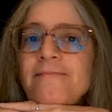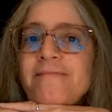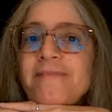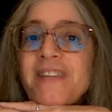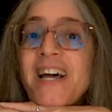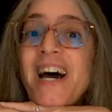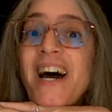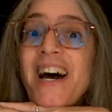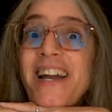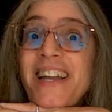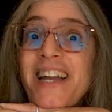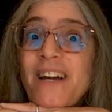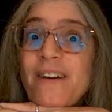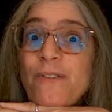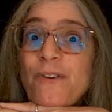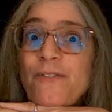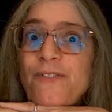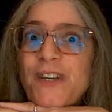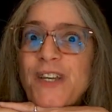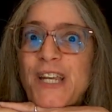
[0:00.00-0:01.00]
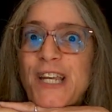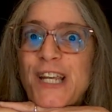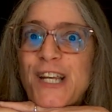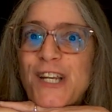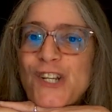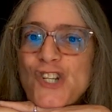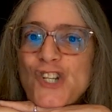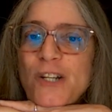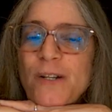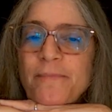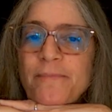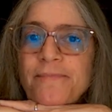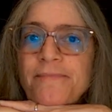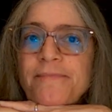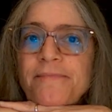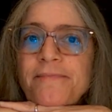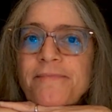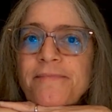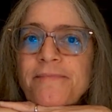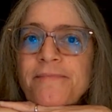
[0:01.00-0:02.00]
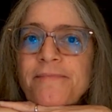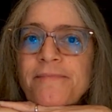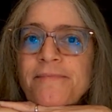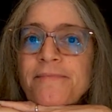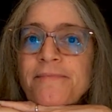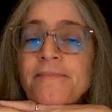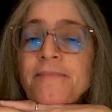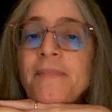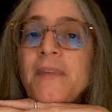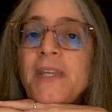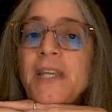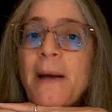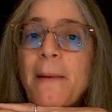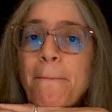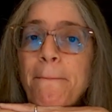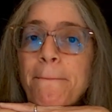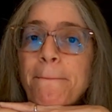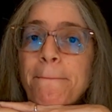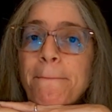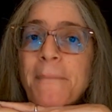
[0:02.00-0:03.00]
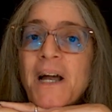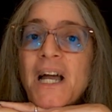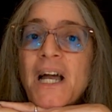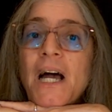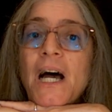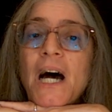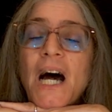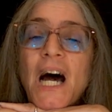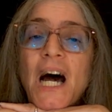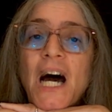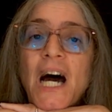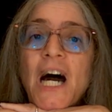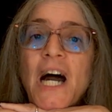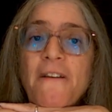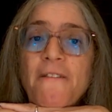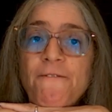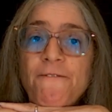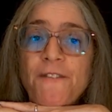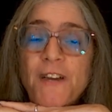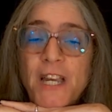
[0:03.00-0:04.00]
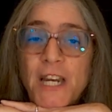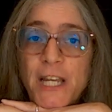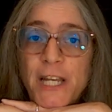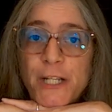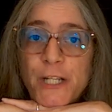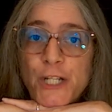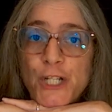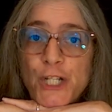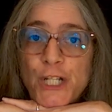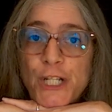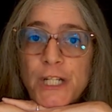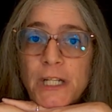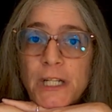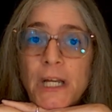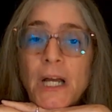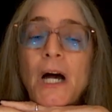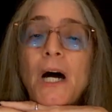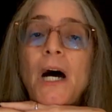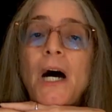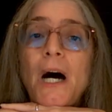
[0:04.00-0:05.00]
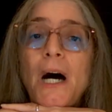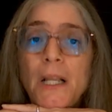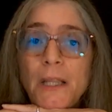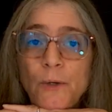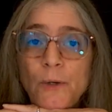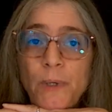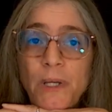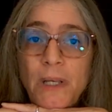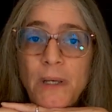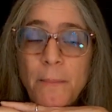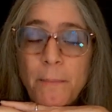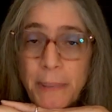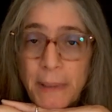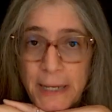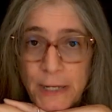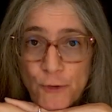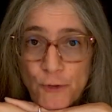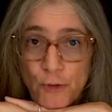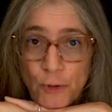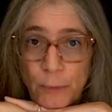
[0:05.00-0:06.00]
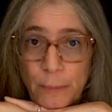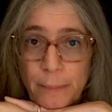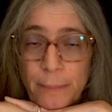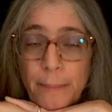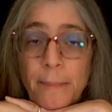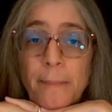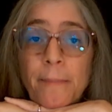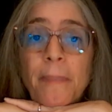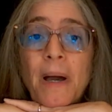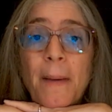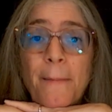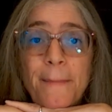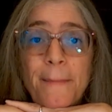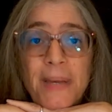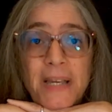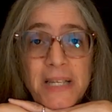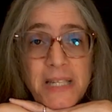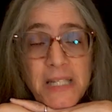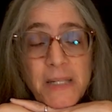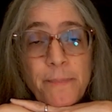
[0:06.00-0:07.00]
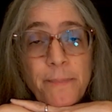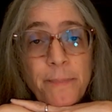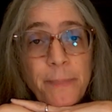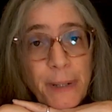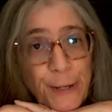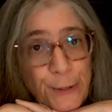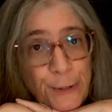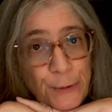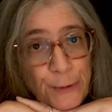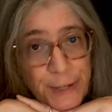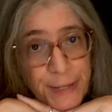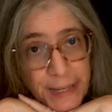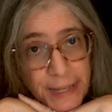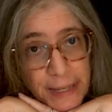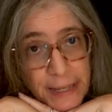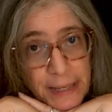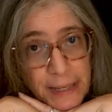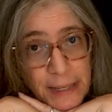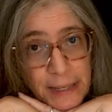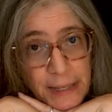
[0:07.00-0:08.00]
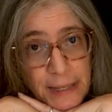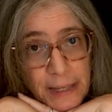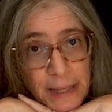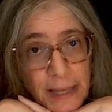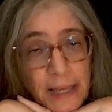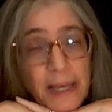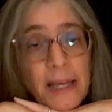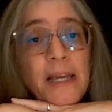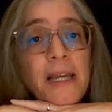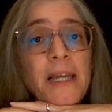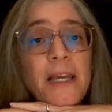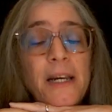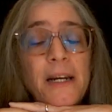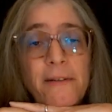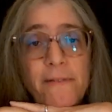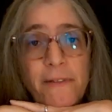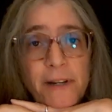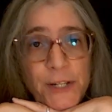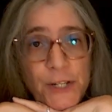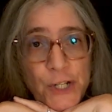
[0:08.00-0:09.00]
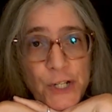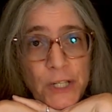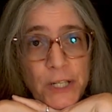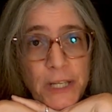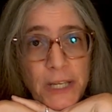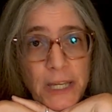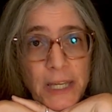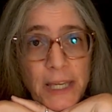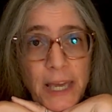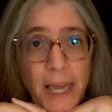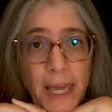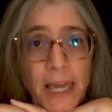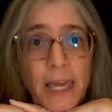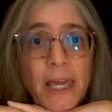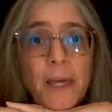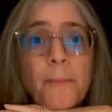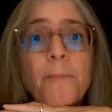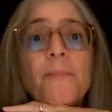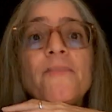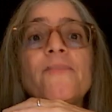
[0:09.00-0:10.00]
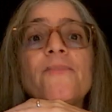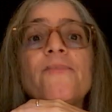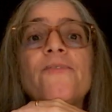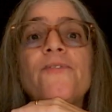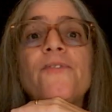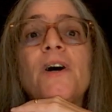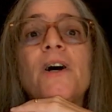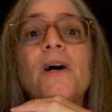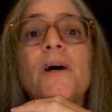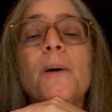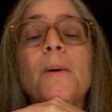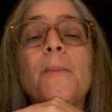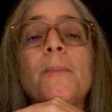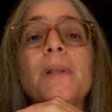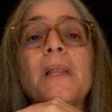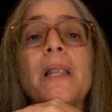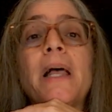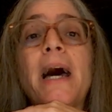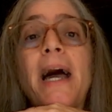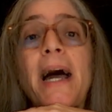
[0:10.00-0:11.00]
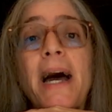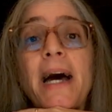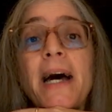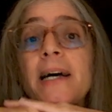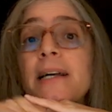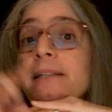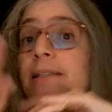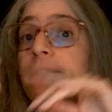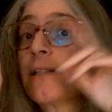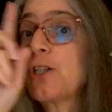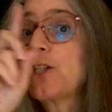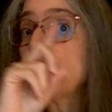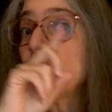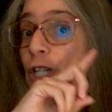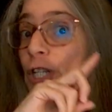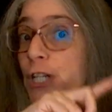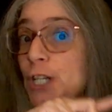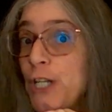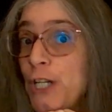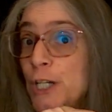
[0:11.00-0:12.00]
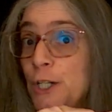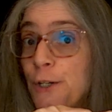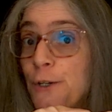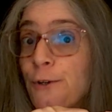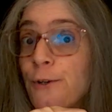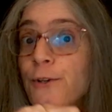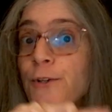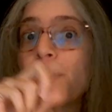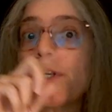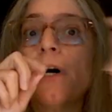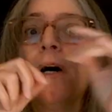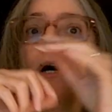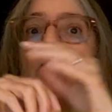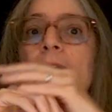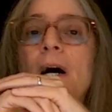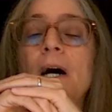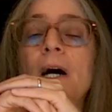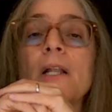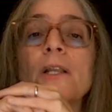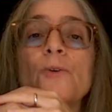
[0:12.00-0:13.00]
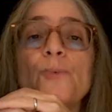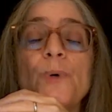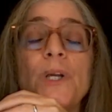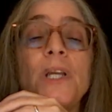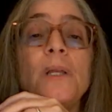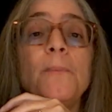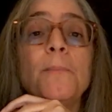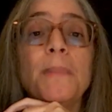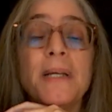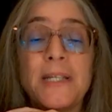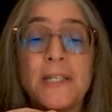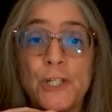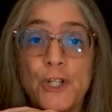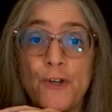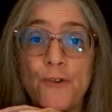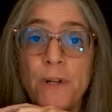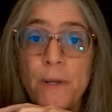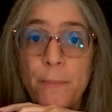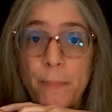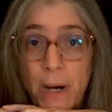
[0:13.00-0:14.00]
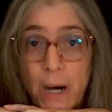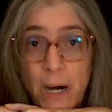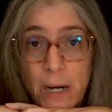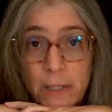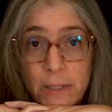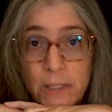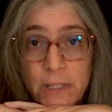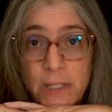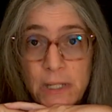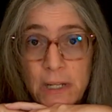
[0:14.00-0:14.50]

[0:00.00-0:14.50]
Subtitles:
I have a finish. Yep, I finished Halloween Bedroom by Miss R0de. It originally came from last year's Halloween mystery box,